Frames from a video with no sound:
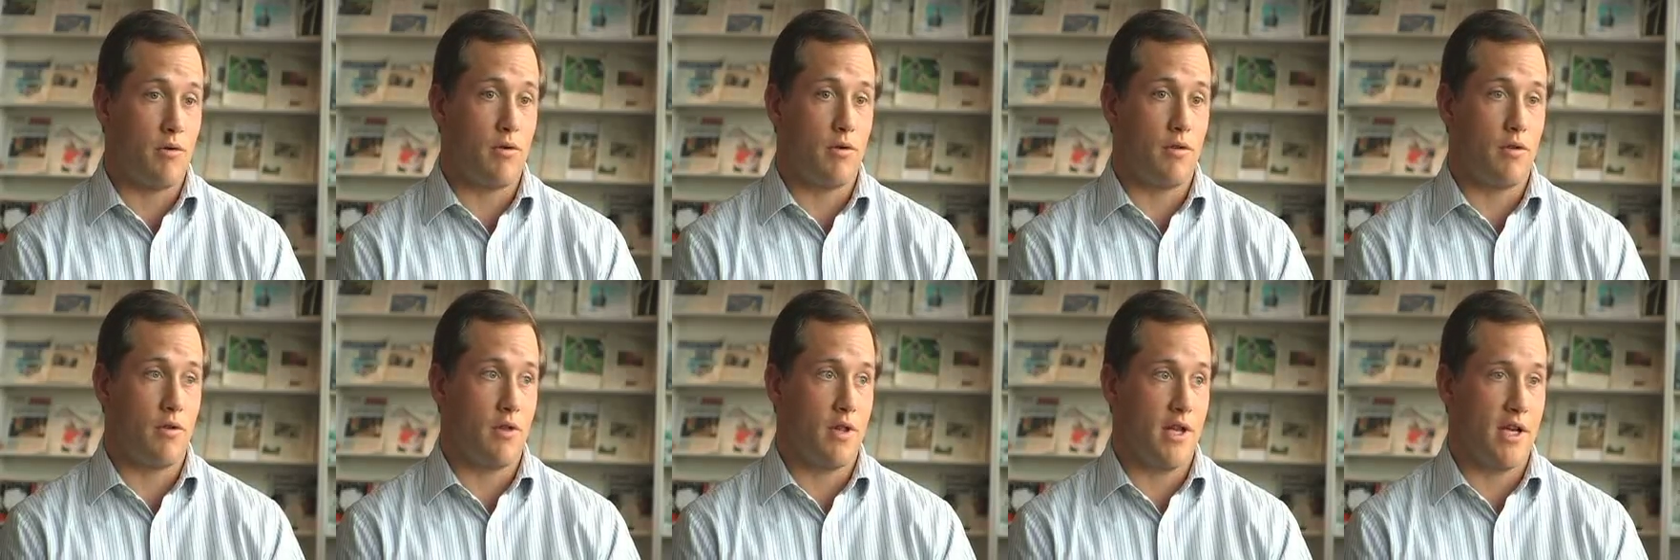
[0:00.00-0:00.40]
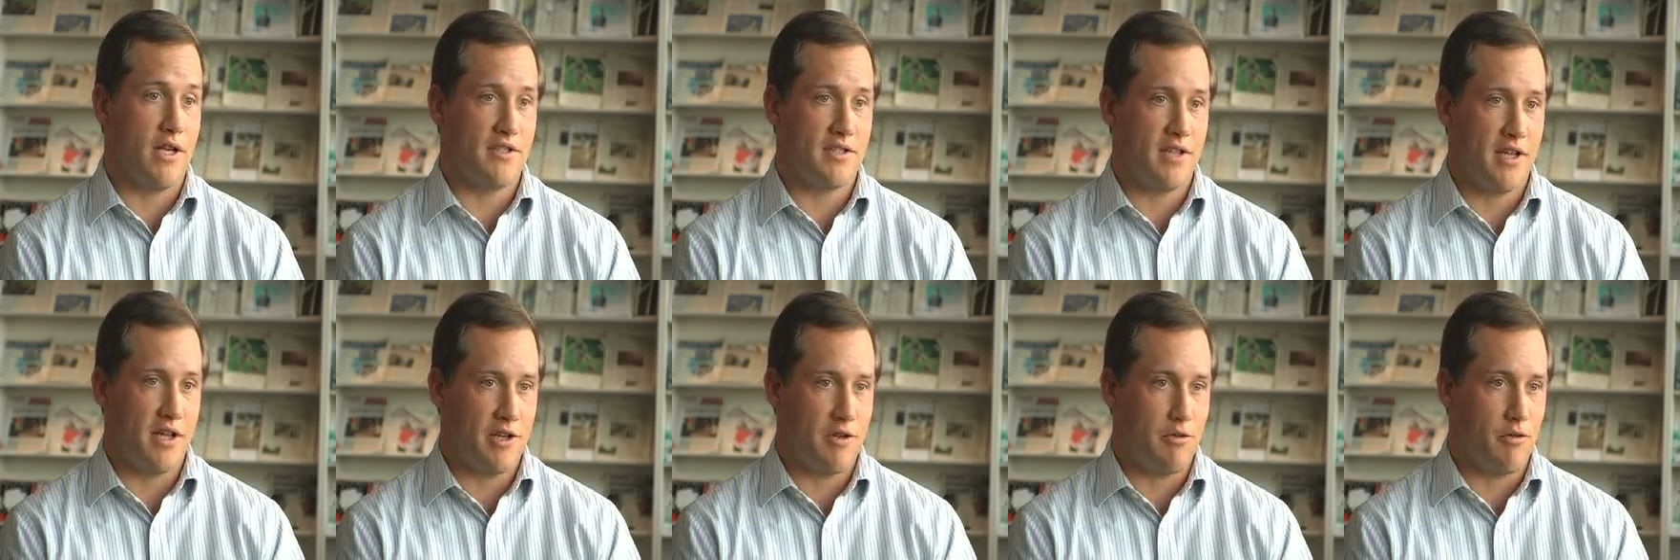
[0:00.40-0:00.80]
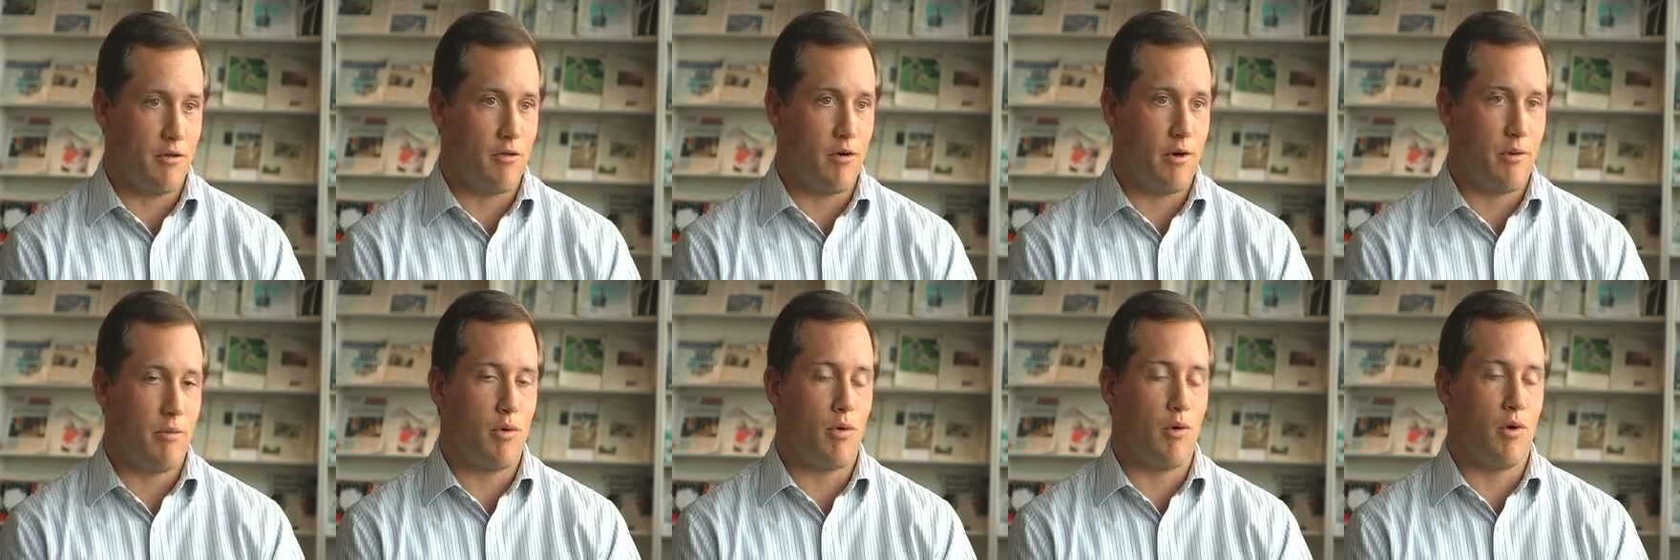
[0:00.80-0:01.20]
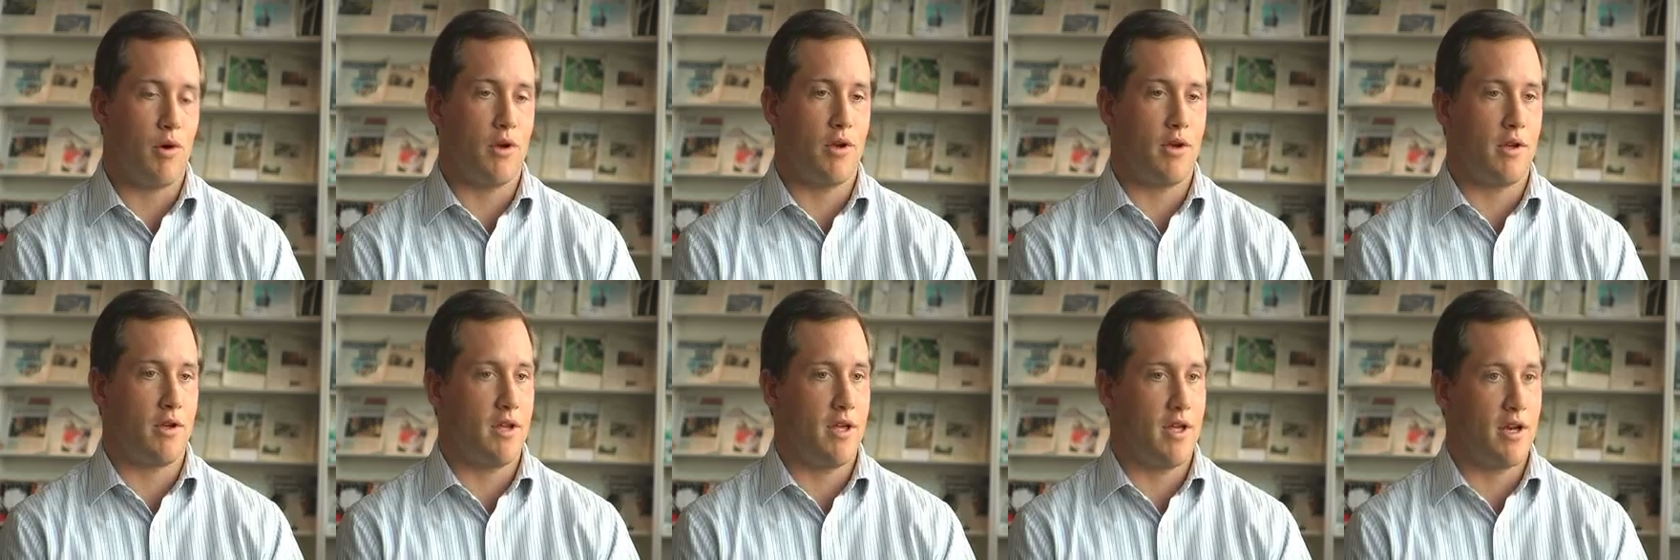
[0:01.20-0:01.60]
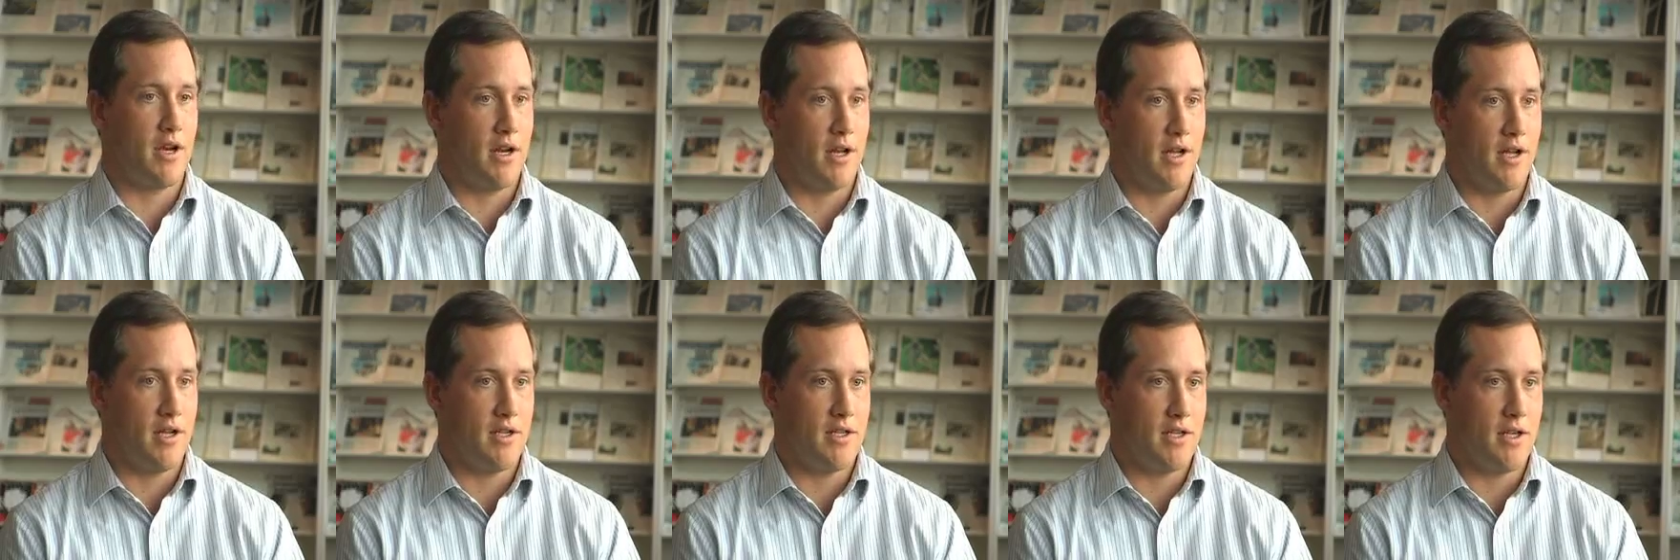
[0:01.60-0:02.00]
or their last annual report and get
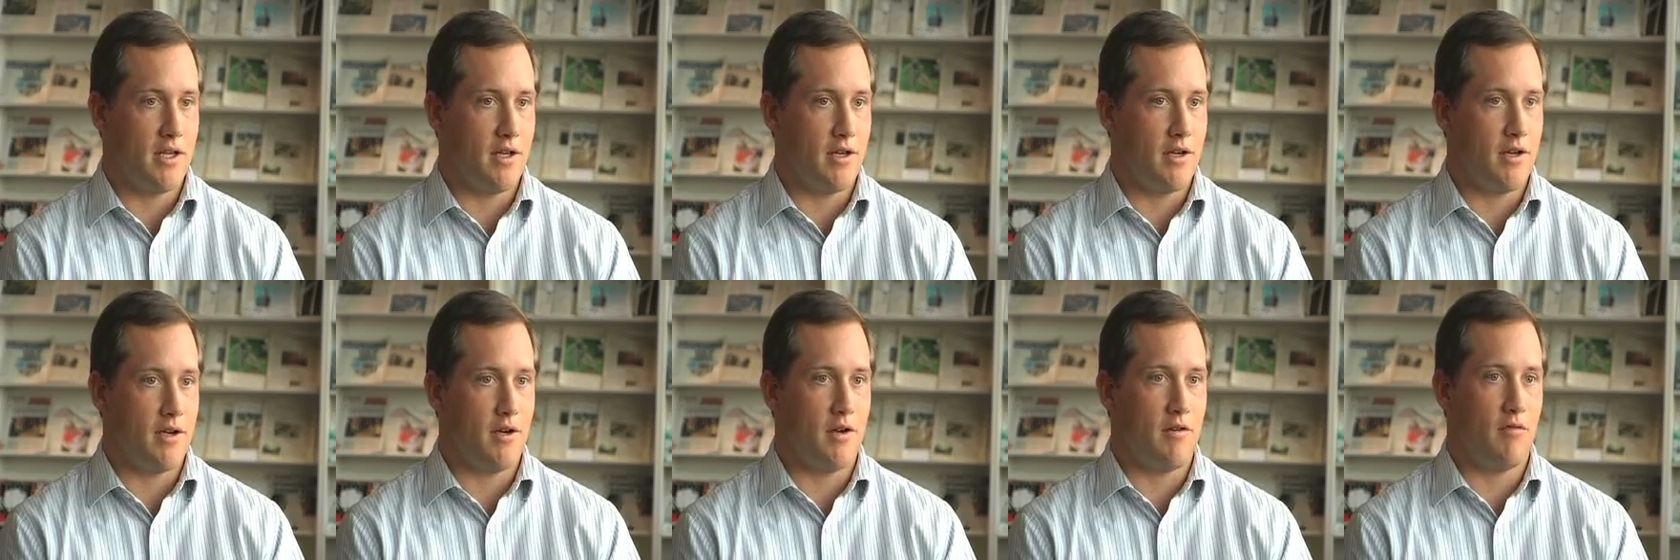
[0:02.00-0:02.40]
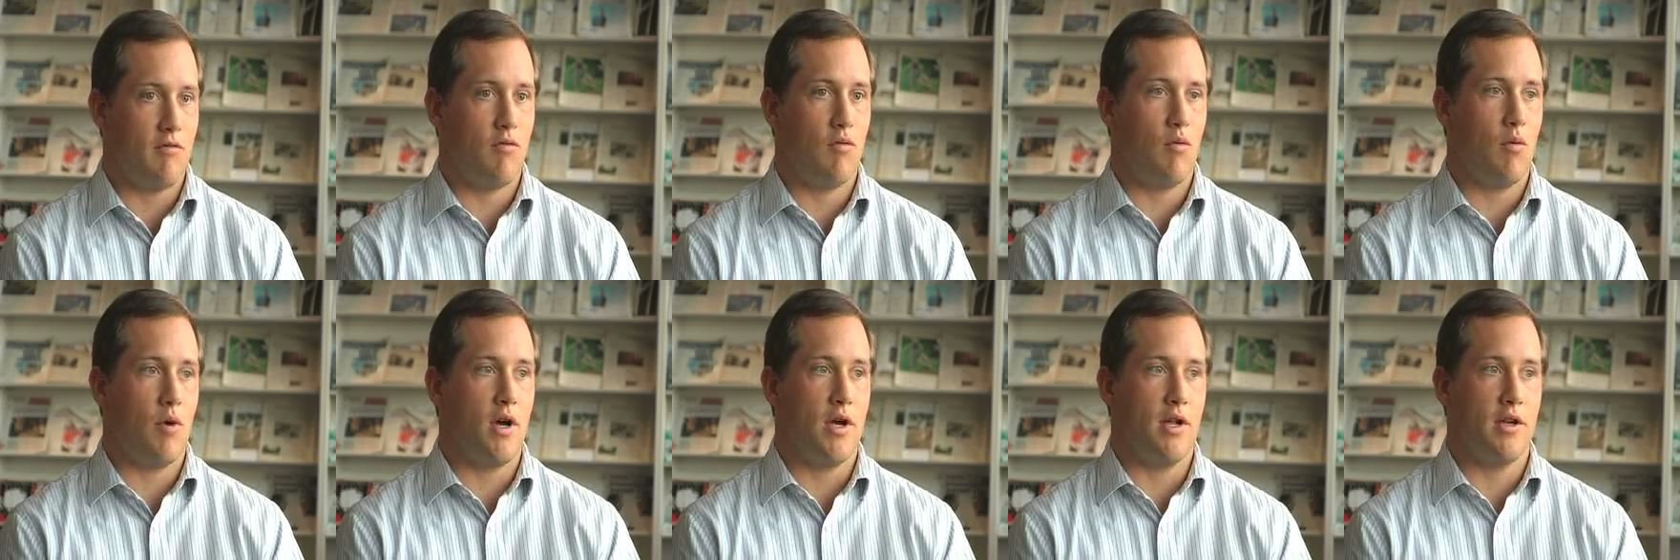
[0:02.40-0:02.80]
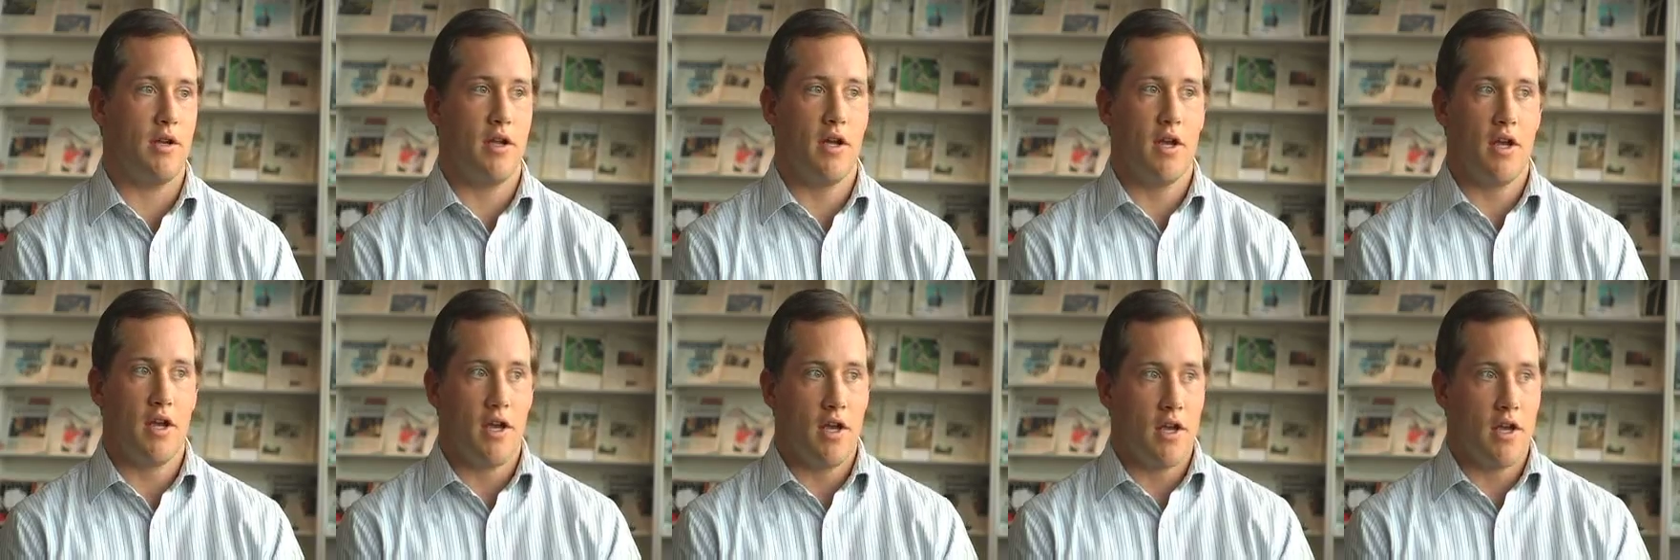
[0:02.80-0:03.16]
an idea of what